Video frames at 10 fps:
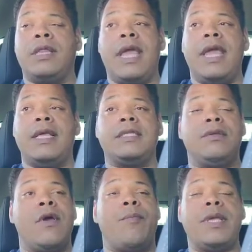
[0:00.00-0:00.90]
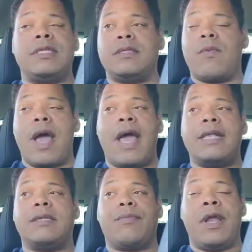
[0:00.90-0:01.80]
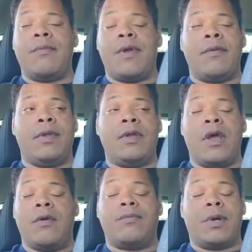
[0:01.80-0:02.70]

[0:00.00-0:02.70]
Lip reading: things, you know, business-wise and you know,